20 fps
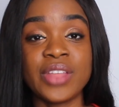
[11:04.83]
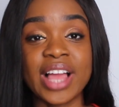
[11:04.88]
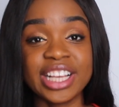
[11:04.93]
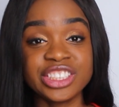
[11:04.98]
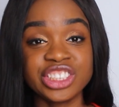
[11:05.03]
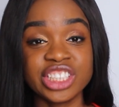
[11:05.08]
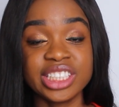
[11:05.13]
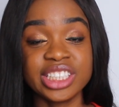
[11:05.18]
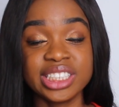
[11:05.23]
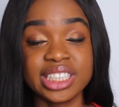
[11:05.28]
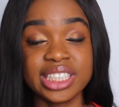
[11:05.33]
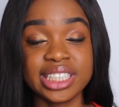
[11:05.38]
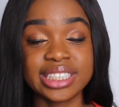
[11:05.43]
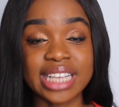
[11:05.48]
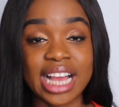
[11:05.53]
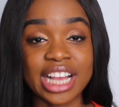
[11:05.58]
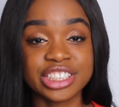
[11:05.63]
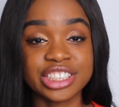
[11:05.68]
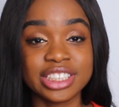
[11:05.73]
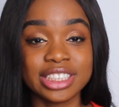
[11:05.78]
SJT is
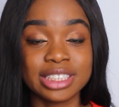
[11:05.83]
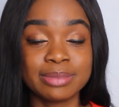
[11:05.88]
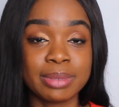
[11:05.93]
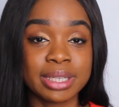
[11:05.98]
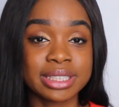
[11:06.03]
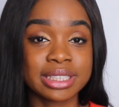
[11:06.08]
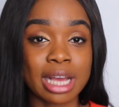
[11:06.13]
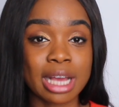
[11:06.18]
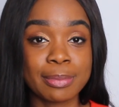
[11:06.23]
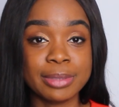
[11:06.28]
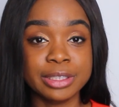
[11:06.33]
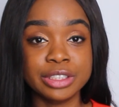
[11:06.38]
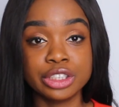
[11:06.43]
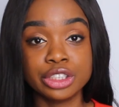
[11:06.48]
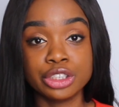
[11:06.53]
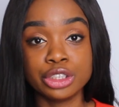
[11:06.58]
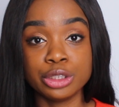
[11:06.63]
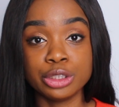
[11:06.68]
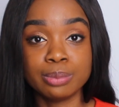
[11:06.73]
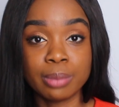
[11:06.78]
actually split up into
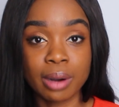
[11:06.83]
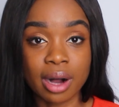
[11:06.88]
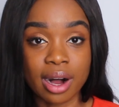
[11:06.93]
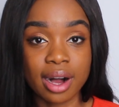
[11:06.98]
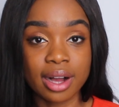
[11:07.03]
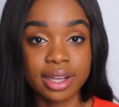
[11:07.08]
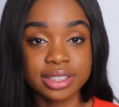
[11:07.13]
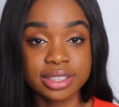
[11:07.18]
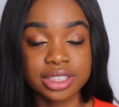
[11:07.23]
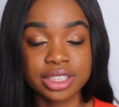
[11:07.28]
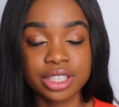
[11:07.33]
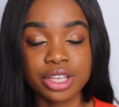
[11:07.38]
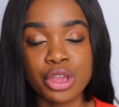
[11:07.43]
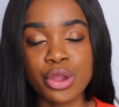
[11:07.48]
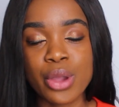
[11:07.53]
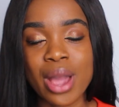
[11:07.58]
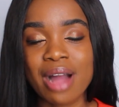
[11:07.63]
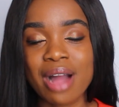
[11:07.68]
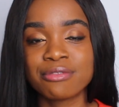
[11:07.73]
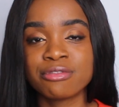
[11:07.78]
two parts.
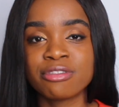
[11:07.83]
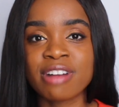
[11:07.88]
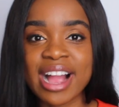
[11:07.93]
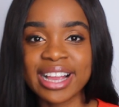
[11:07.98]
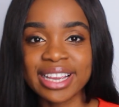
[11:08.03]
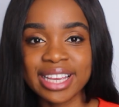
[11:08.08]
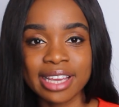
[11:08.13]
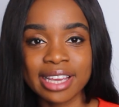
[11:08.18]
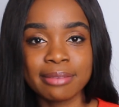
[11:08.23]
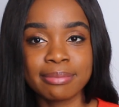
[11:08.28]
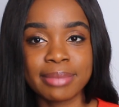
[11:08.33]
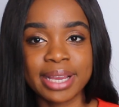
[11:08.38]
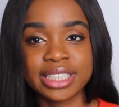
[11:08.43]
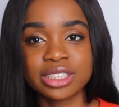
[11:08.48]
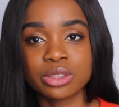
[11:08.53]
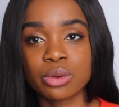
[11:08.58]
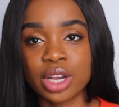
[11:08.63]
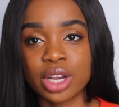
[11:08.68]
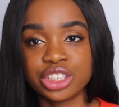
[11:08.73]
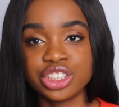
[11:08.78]
You have ranking
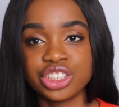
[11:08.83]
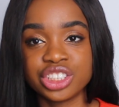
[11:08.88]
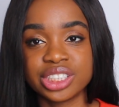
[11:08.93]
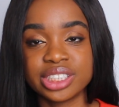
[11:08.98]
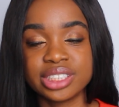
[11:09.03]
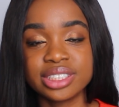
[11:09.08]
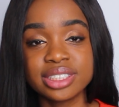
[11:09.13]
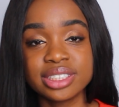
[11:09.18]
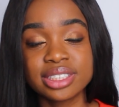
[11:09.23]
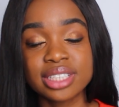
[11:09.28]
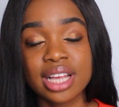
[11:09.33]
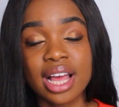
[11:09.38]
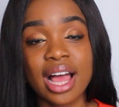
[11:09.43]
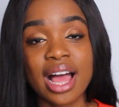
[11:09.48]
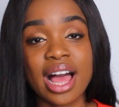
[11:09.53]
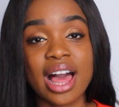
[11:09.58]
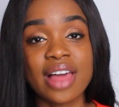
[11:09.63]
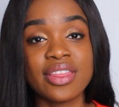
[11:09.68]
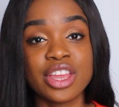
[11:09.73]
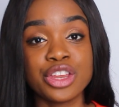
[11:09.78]
based questions,
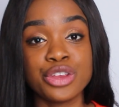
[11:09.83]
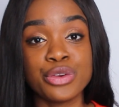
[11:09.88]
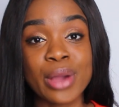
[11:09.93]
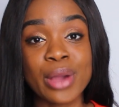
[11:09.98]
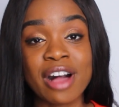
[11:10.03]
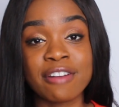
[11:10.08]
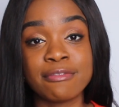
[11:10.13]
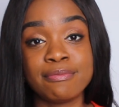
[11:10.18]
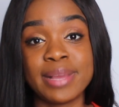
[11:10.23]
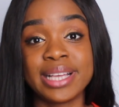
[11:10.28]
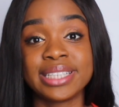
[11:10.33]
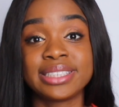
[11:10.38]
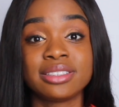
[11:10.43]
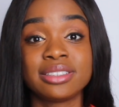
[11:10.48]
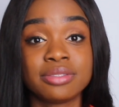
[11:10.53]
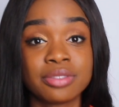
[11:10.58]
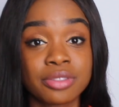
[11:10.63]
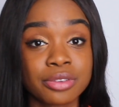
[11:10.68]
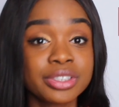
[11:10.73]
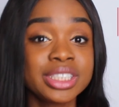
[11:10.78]
and then you have best
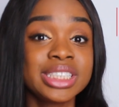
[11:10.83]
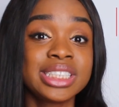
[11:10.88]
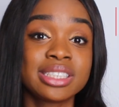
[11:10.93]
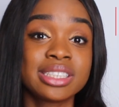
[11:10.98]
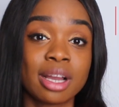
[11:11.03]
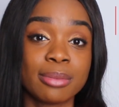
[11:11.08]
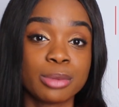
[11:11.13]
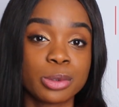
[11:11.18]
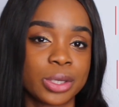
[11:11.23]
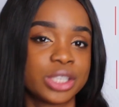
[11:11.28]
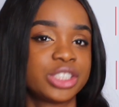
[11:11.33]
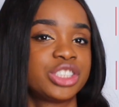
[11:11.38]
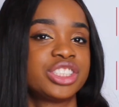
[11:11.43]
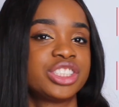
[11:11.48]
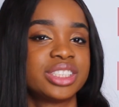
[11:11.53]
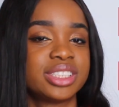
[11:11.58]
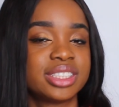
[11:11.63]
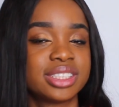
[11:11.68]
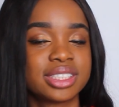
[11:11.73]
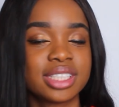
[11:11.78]
of 3 type
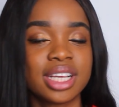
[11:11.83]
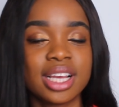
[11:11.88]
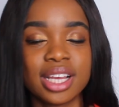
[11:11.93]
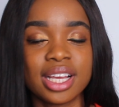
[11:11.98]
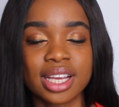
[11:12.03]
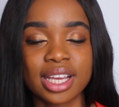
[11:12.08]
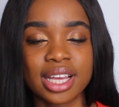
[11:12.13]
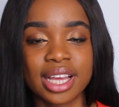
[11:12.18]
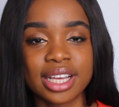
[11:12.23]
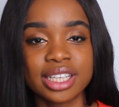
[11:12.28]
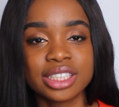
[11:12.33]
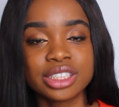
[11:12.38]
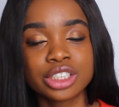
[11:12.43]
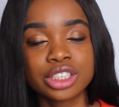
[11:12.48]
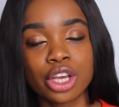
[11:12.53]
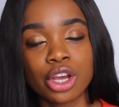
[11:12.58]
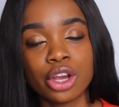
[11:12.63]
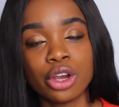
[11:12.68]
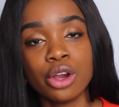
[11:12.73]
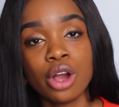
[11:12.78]
questions. Okay,
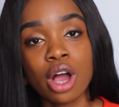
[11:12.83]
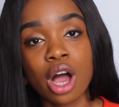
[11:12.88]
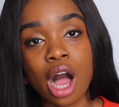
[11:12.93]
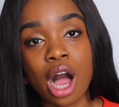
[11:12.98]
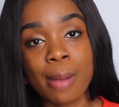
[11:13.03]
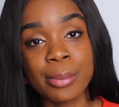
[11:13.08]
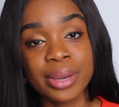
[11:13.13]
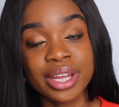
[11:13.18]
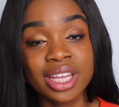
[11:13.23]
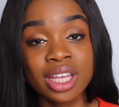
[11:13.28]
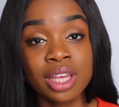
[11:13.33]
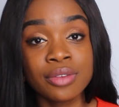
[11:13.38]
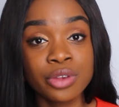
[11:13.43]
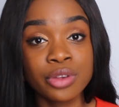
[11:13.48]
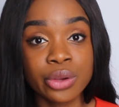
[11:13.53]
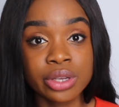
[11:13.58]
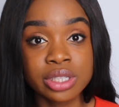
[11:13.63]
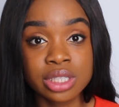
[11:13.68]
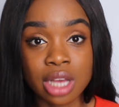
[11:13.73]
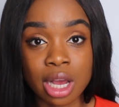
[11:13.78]
so I'm going to give you
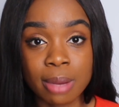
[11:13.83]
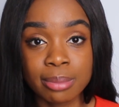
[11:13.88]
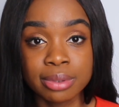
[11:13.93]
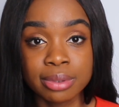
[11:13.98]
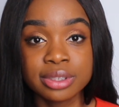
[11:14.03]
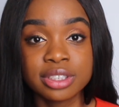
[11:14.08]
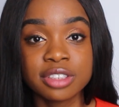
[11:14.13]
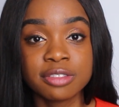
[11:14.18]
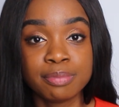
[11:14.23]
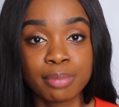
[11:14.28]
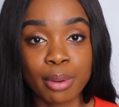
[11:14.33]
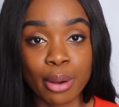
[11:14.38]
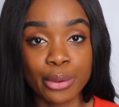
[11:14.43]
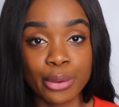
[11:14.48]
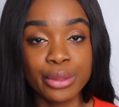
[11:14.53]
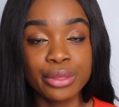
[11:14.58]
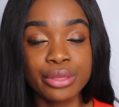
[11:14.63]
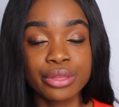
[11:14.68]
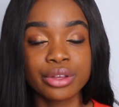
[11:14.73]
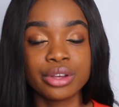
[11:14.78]
examples of
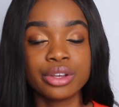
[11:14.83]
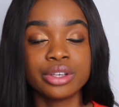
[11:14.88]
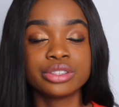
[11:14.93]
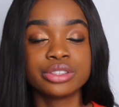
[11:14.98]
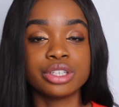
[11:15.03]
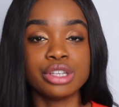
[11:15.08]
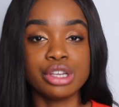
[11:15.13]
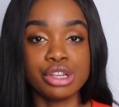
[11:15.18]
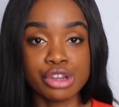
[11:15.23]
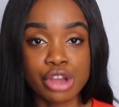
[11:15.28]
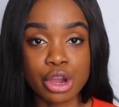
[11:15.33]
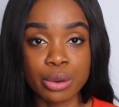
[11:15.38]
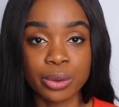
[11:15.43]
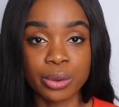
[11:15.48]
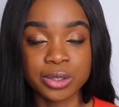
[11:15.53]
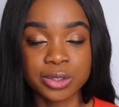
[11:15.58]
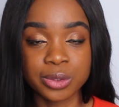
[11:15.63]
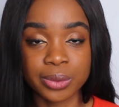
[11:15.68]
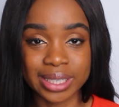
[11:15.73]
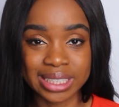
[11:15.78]
both so you know
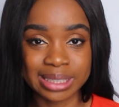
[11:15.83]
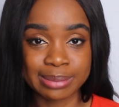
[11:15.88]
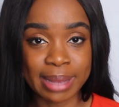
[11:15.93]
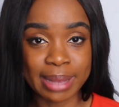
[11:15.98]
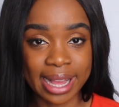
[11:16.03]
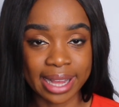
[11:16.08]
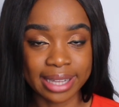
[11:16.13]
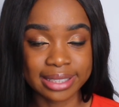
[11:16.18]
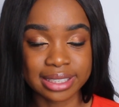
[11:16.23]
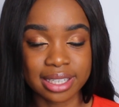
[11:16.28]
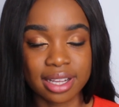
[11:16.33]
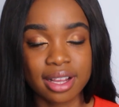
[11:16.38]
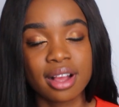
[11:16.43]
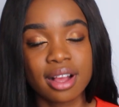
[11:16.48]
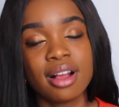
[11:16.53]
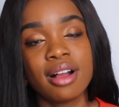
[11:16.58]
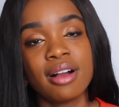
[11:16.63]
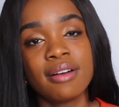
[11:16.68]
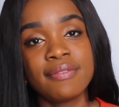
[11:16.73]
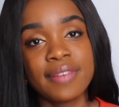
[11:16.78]
what to expect.
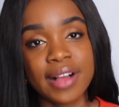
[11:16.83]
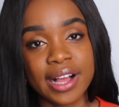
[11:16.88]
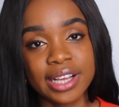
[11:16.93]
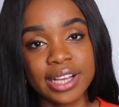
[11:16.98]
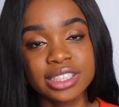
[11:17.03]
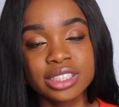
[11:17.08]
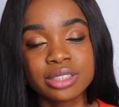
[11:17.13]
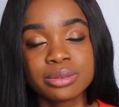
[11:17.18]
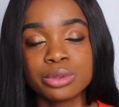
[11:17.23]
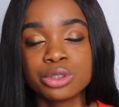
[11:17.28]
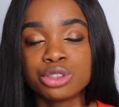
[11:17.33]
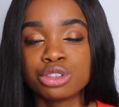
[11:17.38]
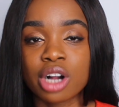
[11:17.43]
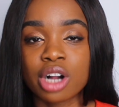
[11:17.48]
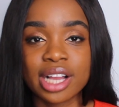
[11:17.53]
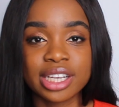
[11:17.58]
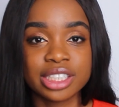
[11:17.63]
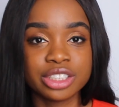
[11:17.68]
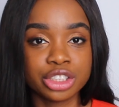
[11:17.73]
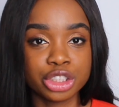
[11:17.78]
First, we'll
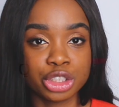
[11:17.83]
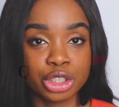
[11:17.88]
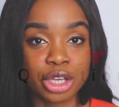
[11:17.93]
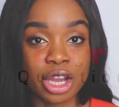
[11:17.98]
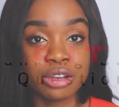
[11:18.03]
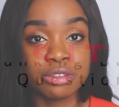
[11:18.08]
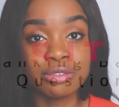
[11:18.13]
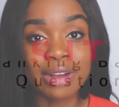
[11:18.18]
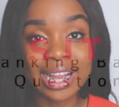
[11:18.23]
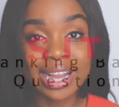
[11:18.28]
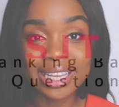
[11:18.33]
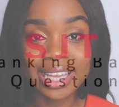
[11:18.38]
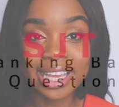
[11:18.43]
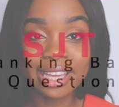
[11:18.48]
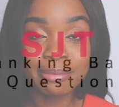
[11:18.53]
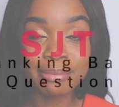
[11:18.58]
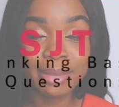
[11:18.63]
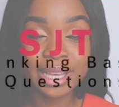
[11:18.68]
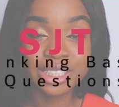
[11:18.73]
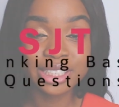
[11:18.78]
try and do a
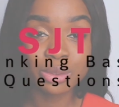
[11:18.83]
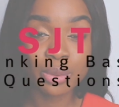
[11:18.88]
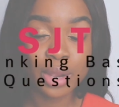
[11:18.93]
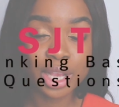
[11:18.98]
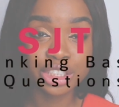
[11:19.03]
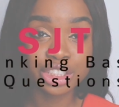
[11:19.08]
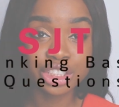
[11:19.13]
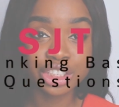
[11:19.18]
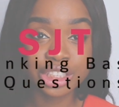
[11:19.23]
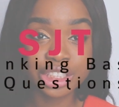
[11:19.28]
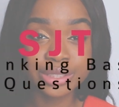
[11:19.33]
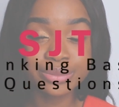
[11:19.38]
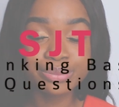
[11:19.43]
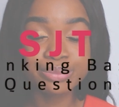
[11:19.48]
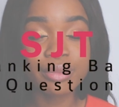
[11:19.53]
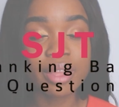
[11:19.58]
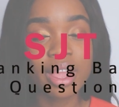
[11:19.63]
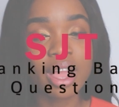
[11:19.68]
ranking based question.